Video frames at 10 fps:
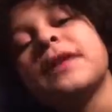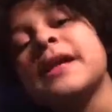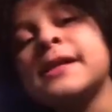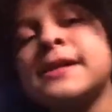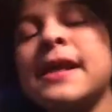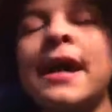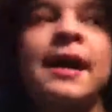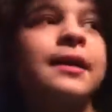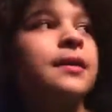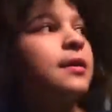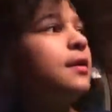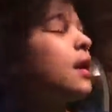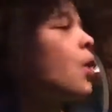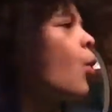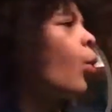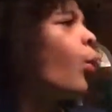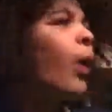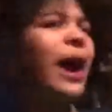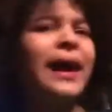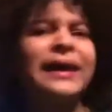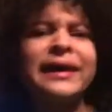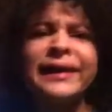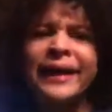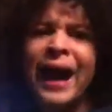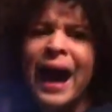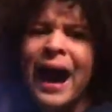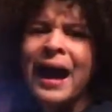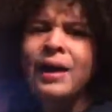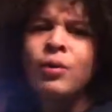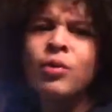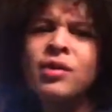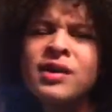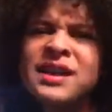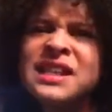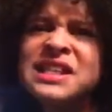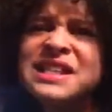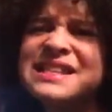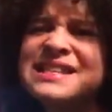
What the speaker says: is that when I was...